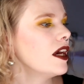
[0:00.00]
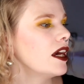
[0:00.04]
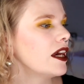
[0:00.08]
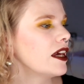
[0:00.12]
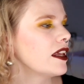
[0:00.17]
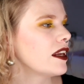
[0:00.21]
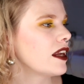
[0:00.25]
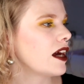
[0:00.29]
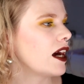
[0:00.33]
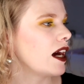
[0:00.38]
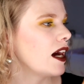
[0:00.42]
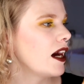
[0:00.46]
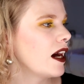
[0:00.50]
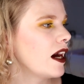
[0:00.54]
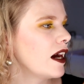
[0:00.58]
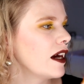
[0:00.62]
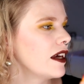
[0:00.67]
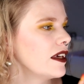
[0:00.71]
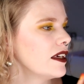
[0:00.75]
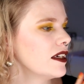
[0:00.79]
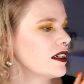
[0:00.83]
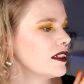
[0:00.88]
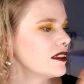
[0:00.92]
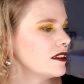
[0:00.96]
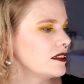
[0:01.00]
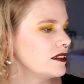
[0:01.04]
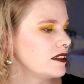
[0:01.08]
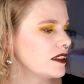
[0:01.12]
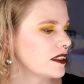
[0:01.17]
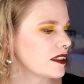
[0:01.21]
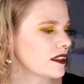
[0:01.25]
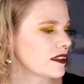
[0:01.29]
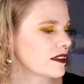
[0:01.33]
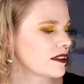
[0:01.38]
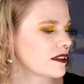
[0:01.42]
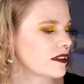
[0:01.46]
And I
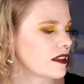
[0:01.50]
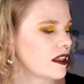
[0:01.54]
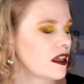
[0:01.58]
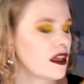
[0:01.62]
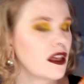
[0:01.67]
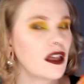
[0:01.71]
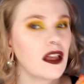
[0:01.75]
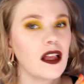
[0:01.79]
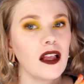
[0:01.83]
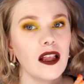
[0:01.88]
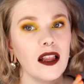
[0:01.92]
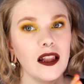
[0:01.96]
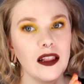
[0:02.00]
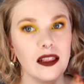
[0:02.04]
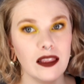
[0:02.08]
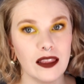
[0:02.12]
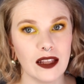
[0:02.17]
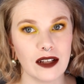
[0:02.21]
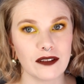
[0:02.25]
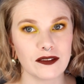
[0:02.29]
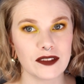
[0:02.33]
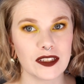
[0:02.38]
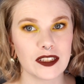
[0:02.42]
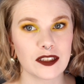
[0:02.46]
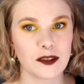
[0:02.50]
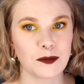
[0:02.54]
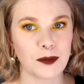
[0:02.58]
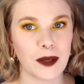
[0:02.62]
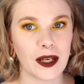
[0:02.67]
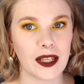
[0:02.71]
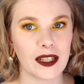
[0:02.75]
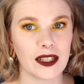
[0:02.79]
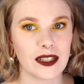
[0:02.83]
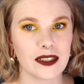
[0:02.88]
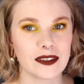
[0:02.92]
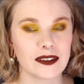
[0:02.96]
just love this
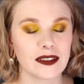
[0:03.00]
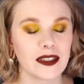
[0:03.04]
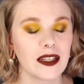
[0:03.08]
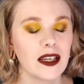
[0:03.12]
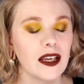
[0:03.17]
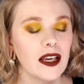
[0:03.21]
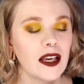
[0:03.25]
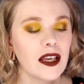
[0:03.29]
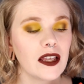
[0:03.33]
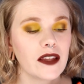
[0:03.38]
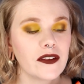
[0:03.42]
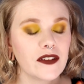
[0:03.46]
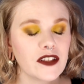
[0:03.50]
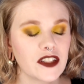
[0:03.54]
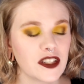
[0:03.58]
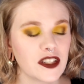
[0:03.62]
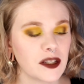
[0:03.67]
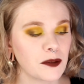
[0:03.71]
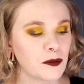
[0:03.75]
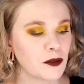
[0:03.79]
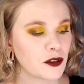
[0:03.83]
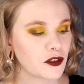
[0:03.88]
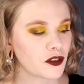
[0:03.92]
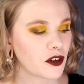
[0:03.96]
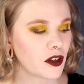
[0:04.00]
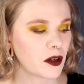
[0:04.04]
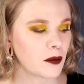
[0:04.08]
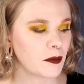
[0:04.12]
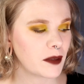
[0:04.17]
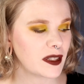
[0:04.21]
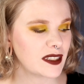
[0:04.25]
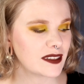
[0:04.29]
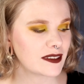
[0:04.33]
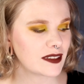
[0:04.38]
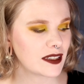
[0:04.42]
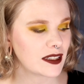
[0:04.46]
palette. The shimmers are
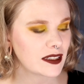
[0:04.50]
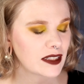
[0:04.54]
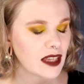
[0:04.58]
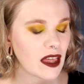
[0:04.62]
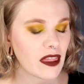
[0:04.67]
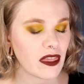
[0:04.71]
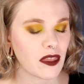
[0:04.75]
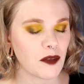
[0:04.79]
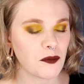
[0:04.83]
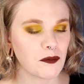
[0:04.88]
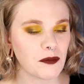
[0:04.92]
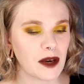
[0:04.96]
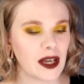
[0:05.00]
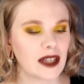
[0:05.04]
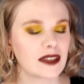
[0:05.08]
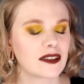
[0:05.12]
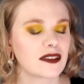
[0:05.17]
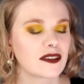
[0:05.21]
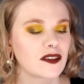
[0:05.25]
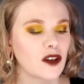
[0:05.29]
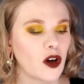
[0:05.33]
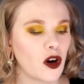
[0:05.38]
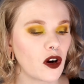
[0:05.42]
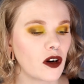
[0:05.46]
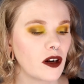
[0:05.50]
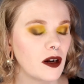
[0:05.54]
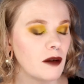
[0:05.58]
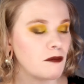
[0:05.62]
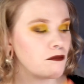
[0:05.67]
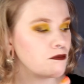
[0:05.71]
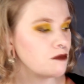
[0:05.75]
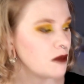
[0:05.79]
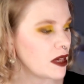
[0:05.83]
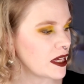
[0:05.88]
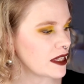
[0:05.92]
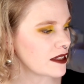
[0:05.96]
amazing, the mattes are
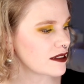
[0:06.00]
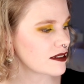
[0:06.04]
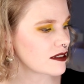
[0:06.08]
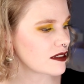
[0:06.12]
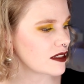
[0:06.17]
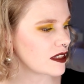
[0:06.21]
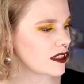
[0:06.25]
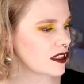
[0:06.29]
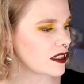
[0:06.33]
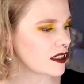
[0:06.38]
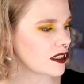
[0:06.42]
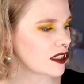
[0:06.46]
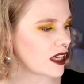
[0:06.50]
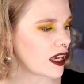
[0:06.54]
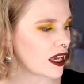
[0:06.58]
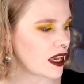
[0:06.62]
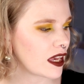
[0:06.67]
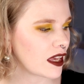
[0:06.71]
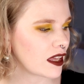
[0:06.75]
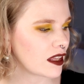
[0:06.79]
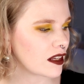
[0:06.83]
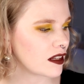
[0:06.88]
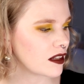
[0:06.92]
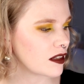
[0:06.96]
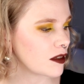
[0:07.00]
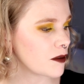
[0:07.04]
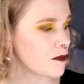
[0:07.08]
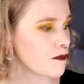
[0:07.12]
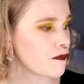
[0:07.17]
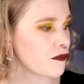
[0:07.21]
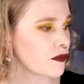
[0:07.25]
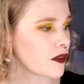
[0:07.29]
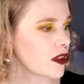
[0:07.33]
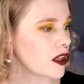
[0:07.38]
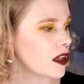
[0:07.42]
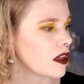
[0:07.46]
amazing, and
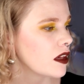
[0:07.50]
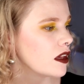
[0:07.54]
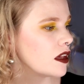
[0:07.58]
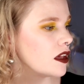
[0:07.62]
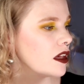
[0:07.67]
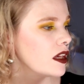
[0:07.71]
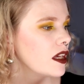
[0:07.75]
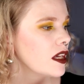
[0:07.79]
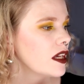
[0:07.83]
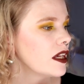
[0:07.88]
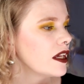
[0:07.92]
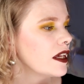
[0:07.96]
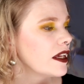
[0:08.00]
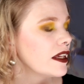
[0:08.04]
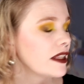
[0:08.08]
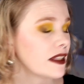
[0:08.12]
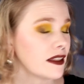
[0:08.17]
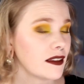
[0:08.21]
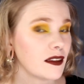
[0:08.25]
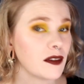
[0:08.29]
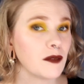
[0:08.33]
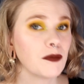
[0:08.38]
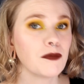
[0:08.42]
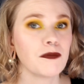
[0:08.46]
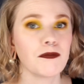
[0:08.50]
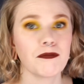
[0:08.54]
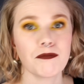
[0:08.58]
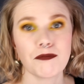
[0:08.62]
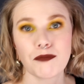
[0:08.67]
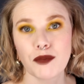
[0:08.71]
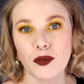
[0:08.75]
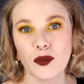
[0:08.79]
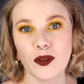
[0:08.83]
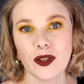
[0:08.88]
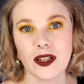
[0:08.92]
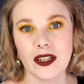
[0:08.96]
it is a
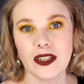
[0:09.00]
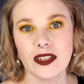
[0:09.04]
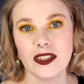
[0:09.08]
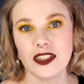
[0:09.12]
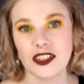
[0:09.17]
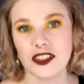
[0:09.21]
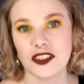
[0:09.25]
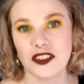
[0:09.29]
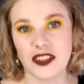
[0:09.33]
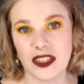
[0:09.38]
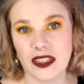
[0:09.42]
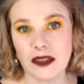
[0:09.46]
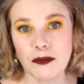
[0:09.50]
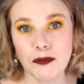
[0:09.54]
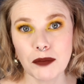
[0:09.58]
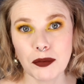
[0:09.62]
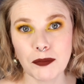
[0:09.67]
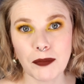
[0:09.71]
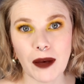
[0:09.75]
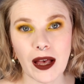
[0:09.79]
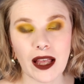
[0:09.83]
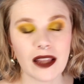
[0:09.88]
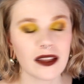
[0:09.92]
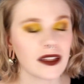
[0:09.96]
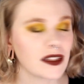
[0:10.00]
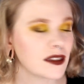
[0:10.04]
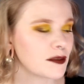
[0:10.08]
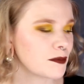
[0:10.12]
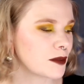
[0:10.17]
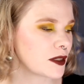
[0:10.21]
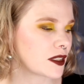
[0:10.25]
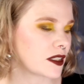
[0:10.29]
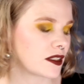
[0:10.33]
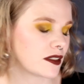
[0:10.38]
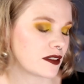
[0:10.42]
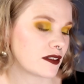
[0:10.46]
pretty cheap palette
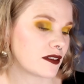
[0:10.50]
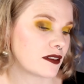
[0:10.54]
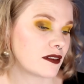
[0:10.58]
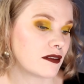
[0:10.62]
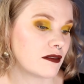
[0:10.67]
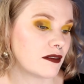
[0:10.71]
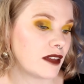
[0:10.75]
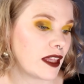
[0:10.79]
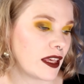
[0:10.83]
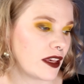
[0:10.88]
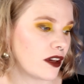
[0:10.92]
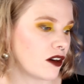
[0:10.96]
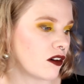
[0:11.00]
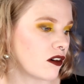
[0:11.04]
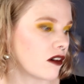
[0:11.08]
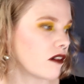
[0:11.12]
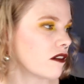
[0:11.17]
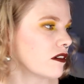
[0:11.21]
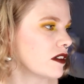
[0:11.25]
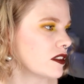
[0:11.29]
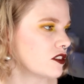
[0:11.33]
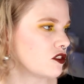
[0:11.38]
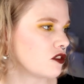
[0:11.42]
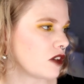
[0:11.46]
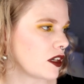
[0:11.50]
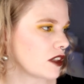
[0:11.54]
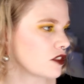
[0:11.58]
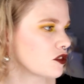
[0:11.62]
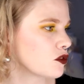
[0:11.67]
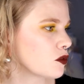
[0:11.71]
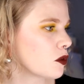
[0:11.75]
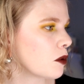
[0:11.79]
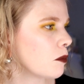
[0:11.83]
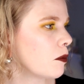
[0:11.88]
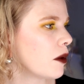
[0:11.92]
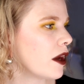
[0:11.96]
because they are a
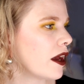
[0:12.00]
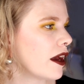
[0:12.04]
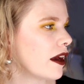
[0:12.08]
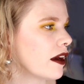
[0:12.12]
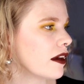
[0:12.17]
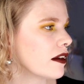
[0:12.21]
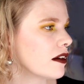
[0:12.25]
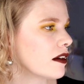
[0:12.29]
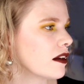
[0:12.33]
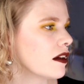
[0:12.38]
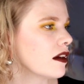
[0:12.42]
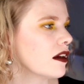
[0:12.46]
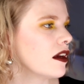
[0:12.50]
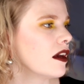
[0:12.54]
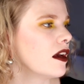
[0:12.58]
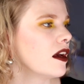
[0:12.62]
drugstore brand.